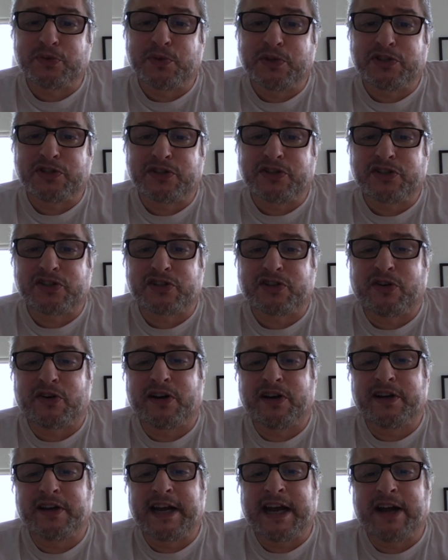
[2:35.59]
which just
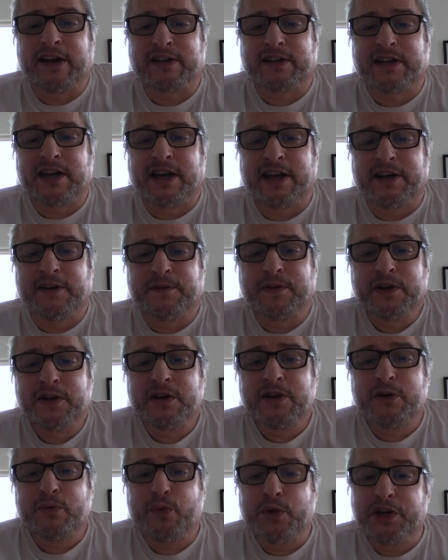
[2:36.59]
started out kind of
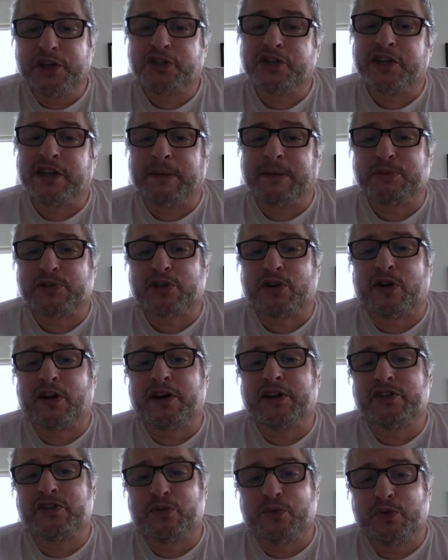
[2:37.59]
reaching, I'm
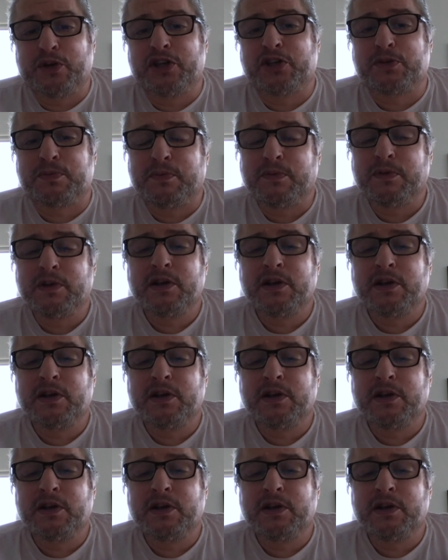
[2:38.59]
starting to reach